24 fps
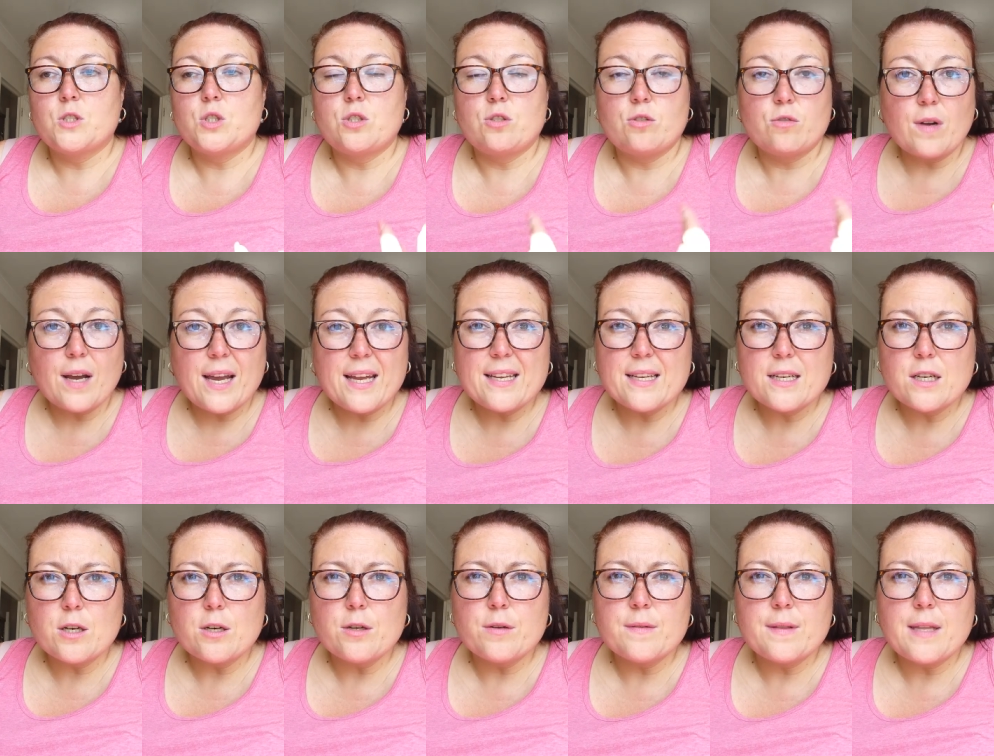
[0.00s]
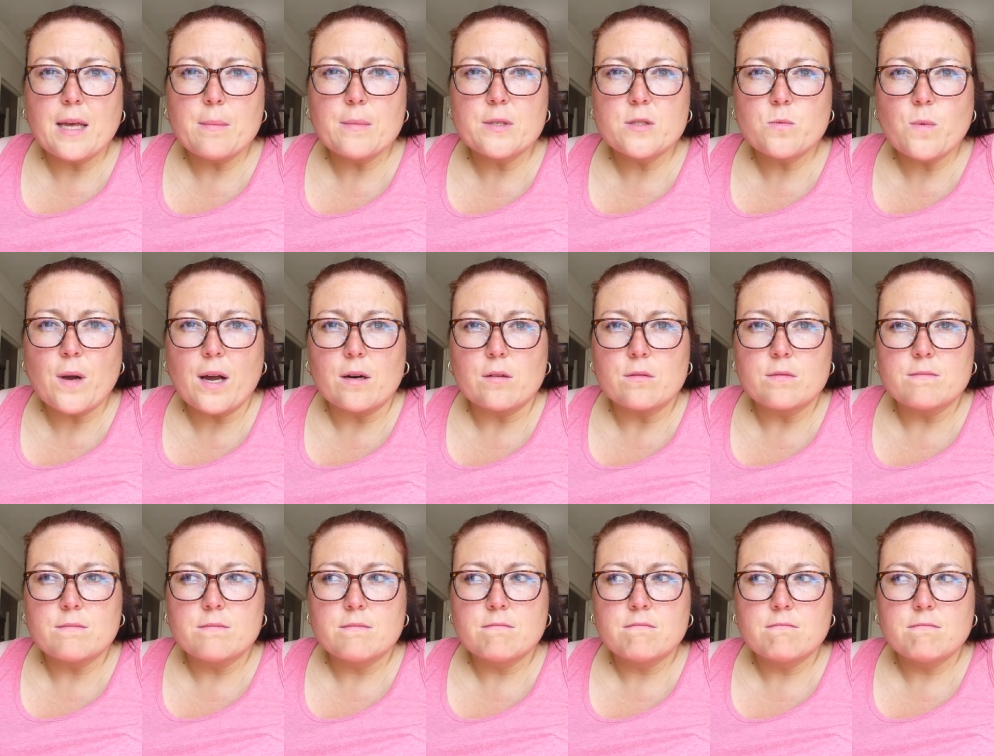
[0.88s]
try and include them as well.
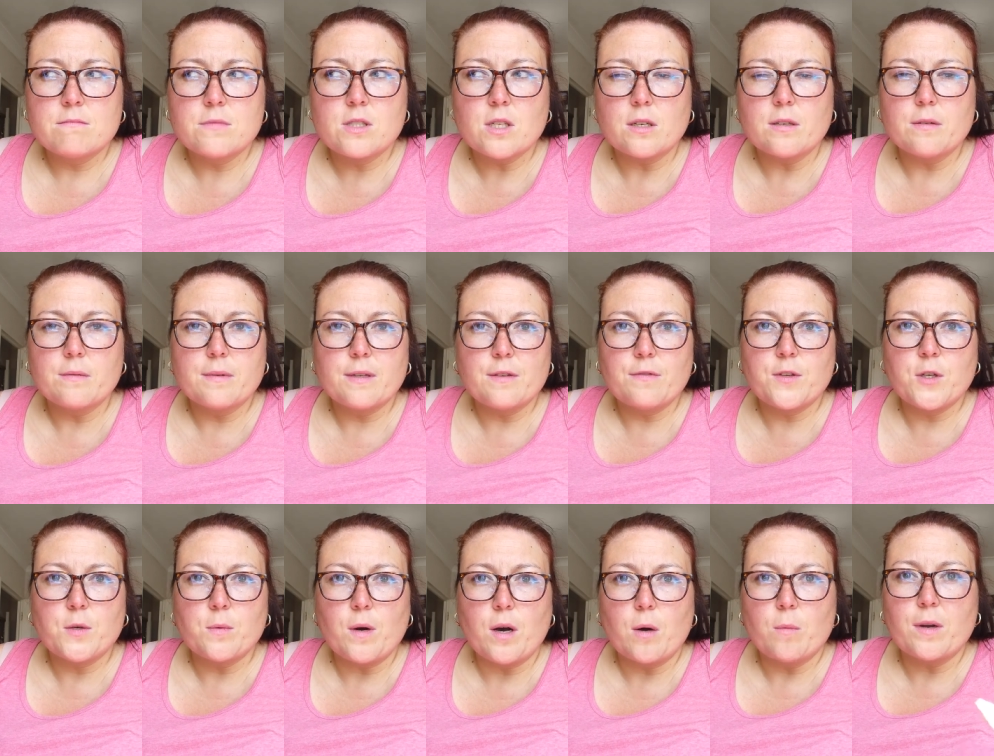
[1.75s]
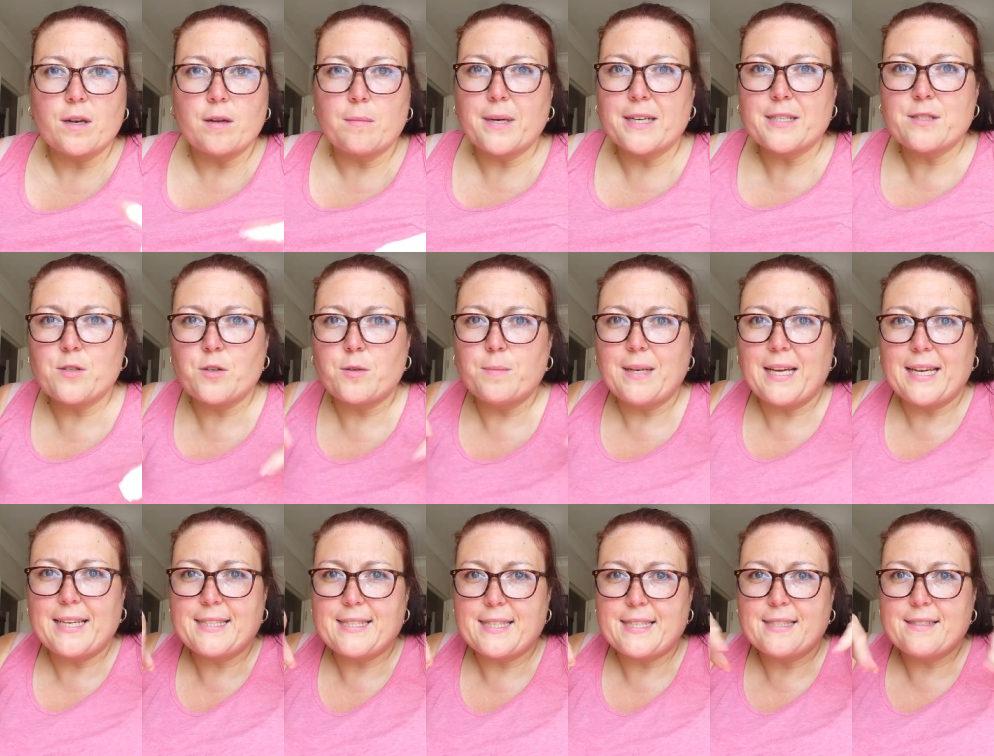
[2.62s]
So if you are one of my Zoom
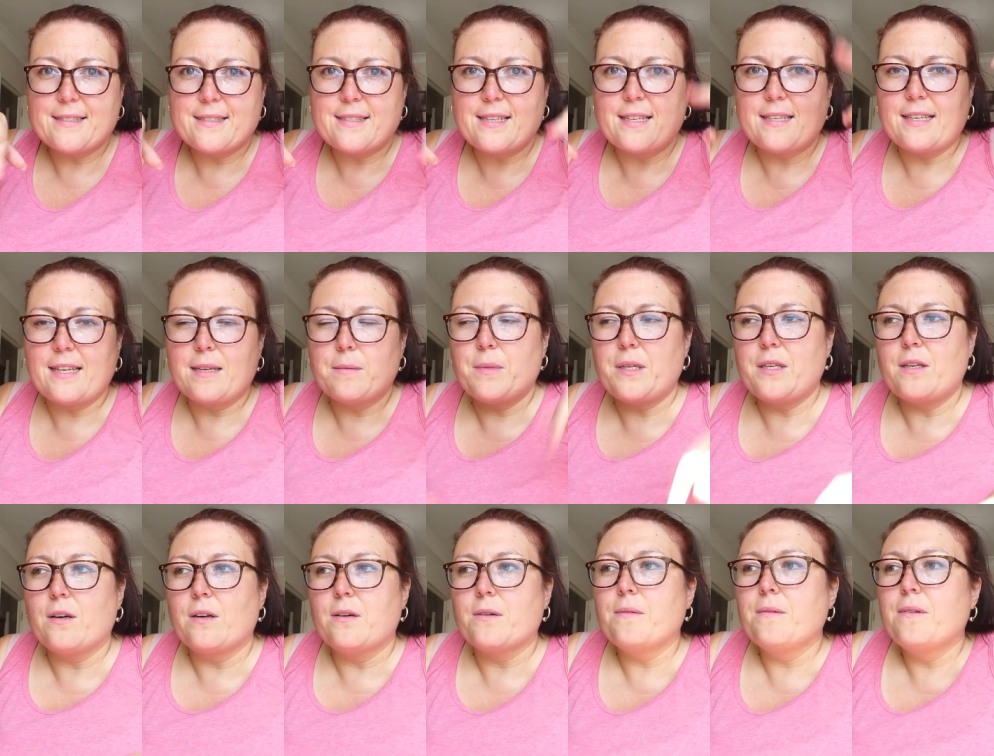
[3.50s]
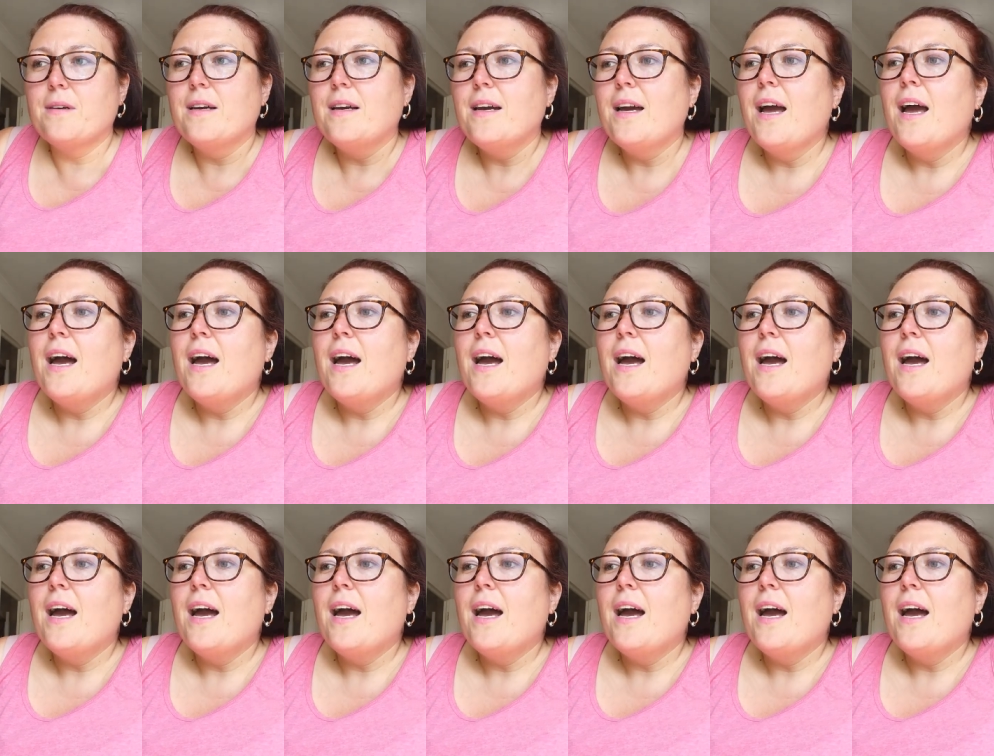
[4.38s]
ladies, then let me know.